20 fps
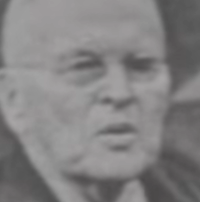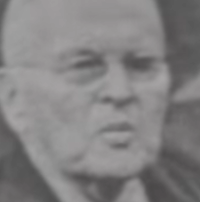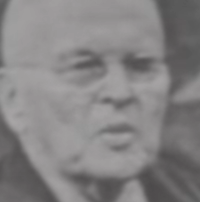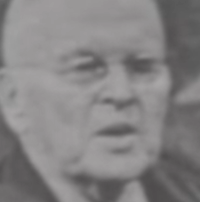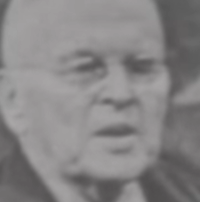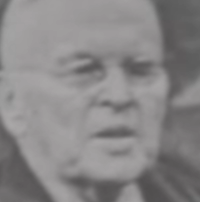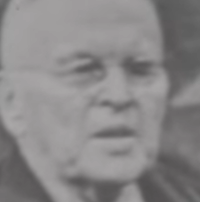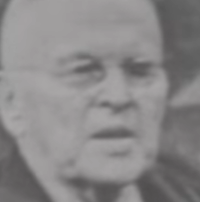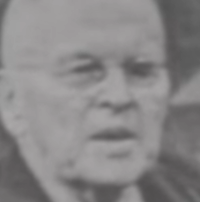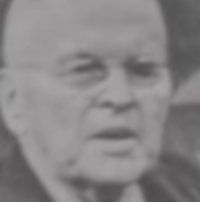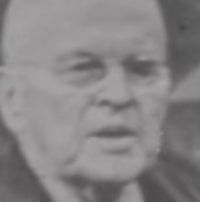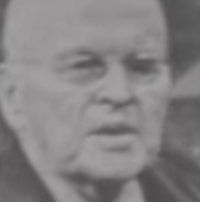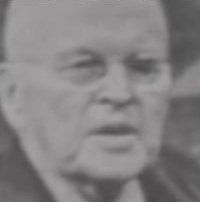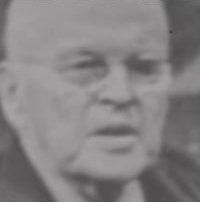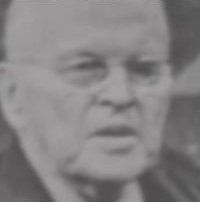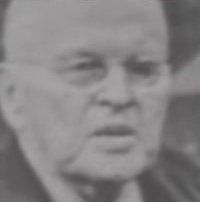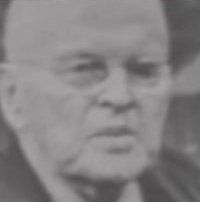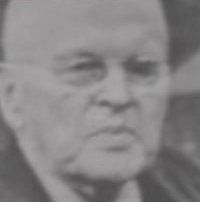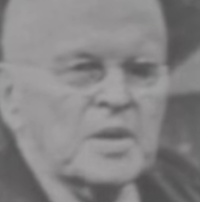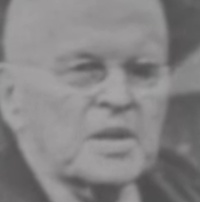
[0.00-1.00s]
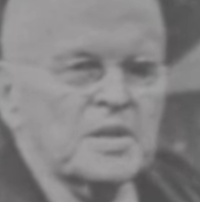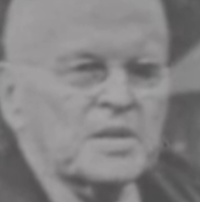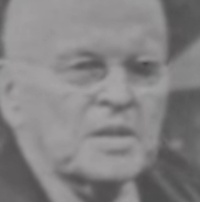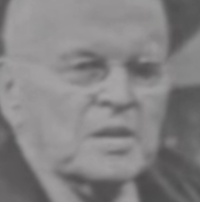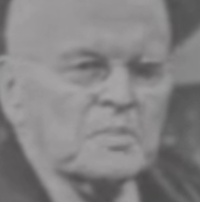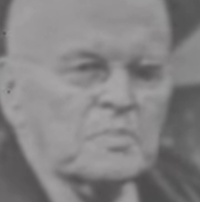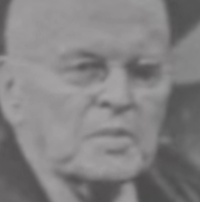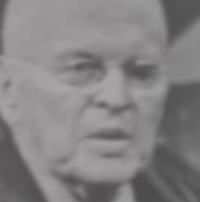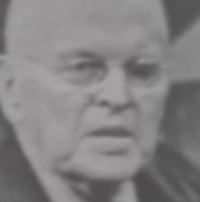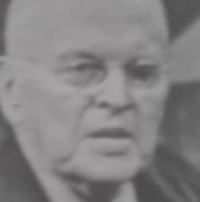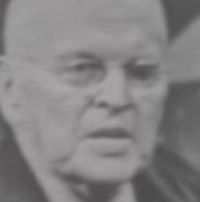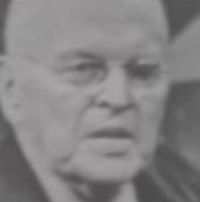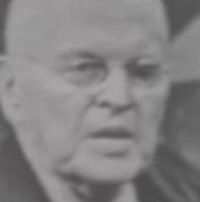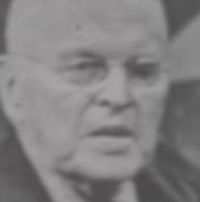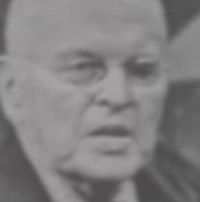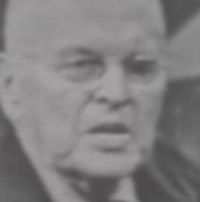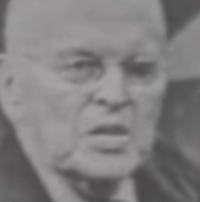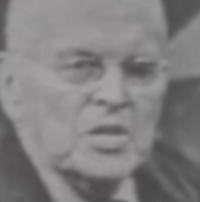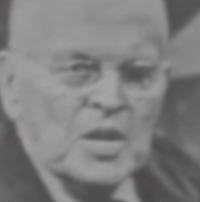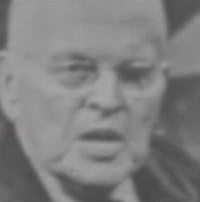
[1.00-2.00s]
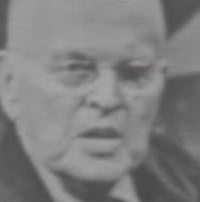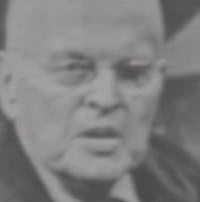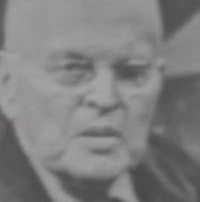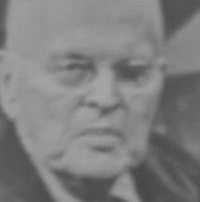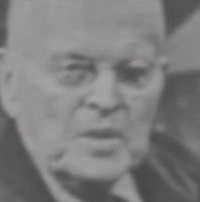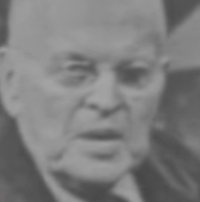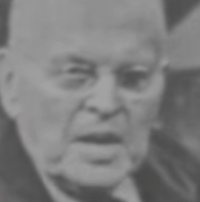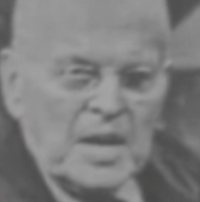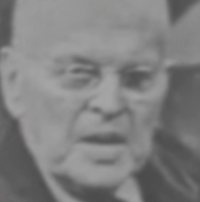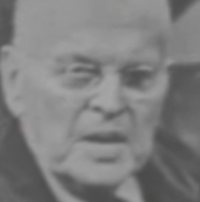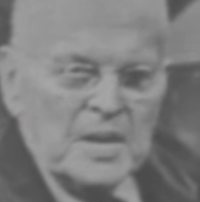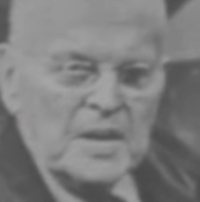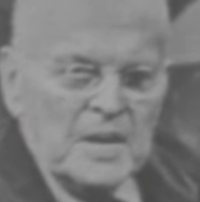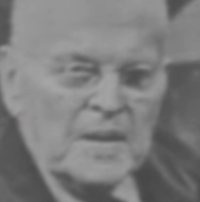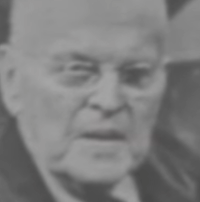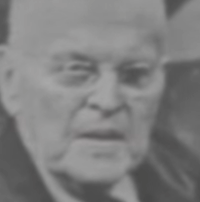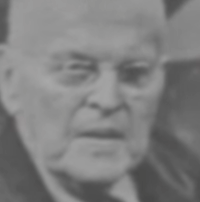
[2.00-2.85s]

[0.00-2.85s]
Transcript: one of the Indians raised his musket and shot him dead.